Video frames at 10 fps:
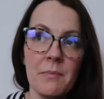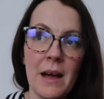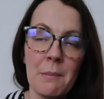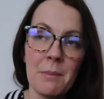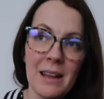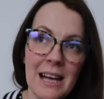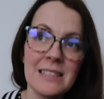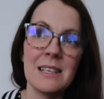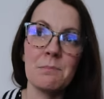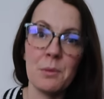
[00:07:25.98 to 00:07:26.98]
I'm
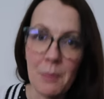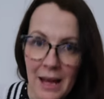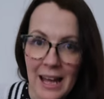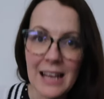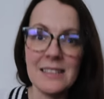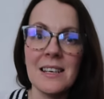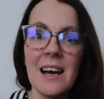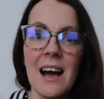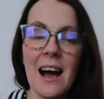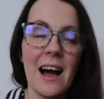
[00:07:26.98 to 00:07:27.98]
planned, I'm prepared,
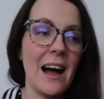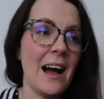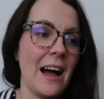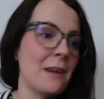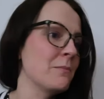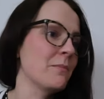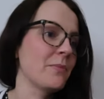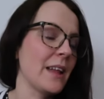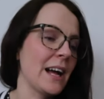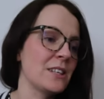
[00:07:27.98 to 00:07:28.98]

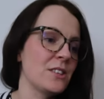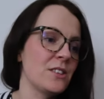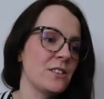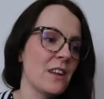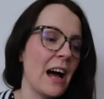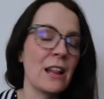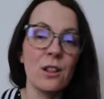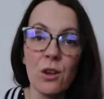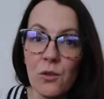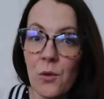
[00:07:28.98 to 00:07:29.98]
I
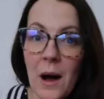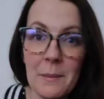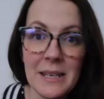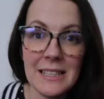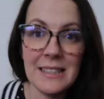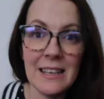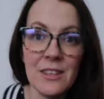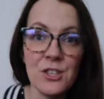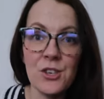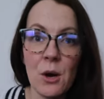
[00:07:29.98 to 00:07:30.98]
love what I'm eating.
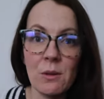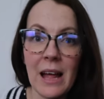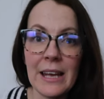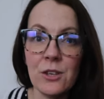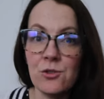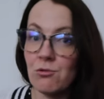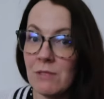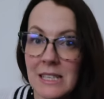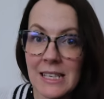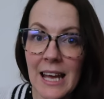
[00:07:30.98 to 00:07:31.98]
There's no like
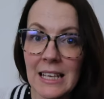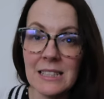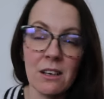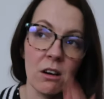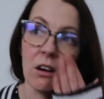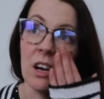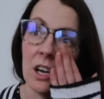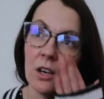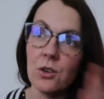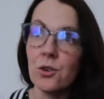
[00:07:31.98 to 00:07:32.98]
treat days or
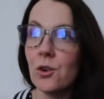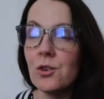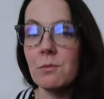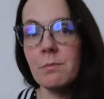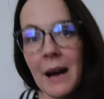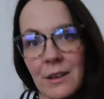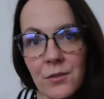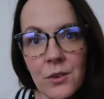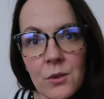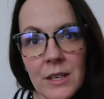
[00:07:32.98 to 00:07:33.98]
good and bad
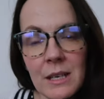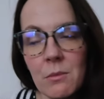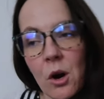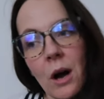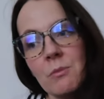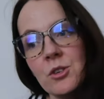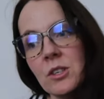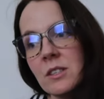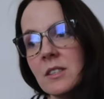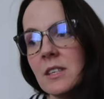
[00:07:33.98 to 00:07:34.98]
food anymore. I'm
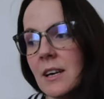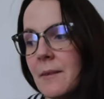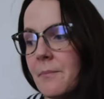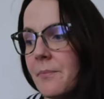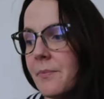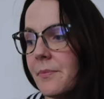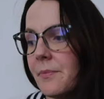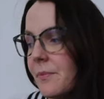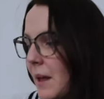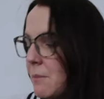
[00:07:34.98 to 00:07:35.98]

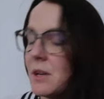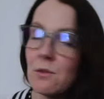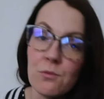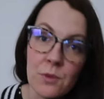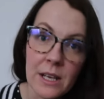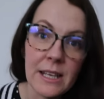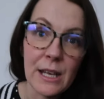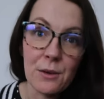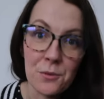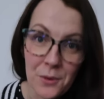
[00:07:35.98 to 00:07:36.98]
in a
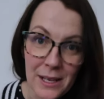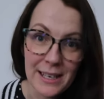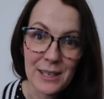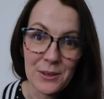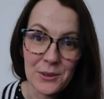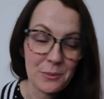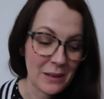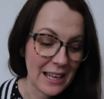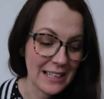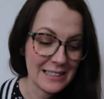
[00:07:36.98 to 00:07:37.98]
really, really good
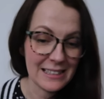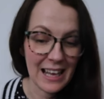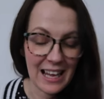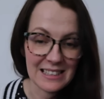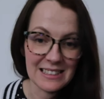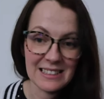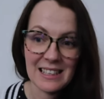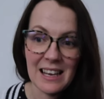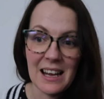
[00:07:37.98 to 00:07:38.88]
place, and